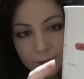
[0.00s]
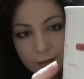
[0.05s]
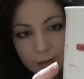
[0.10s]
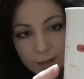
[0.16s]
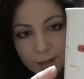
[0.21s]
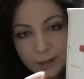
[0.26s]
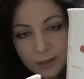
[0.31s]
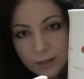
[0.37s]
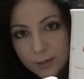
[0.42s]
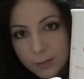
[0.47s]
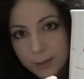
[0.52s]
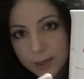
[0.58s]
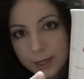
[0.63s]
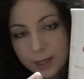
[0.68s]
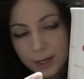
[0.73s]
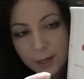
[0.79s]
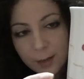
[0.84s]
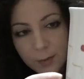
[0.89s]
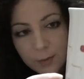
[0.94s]
next to my
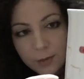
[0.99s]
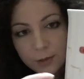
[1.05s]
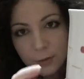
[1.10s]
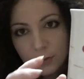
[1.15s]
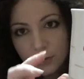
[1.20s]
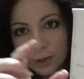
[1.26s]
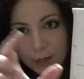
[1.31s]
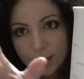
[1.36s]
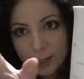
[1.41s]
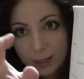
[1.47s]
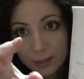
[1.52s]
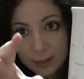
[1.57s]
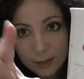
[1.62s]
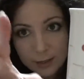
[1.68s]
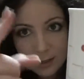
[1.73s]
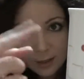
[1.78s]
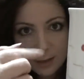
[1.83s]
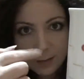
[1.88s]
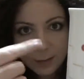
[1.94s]
camera where I can
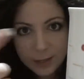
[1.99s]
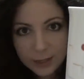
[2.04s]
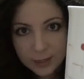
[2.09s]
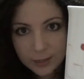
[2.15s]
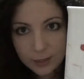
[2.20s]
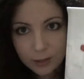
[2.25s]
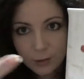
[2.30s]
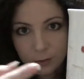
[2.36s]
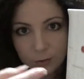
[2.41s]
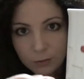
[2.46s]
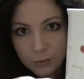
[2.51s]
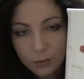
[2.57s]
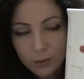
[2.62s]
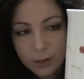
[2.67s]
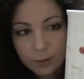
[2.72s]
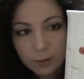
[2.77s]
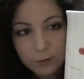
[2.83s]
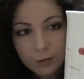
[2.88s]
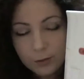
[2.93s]
see myself
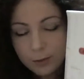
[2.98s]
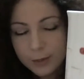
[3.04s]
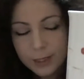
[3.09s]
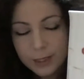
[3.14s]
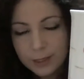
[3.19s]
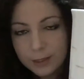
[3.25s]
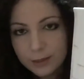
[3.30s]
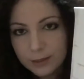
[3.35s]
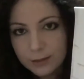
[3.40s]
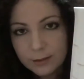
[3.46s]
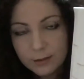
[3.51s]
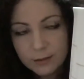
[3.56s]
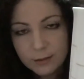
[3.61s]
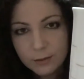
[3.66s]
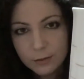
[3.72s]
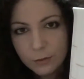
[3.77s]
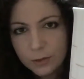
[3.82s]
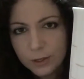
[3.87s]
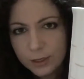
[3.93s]
while filming. It's
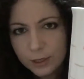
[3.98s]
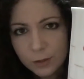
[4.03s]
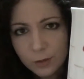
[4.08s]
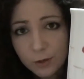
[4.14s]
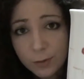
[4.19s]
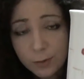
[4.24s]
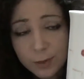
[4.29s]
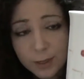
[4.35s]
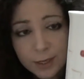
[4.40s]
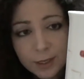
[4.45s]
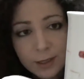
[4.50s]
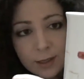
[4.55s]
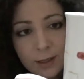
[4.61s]
really trippy.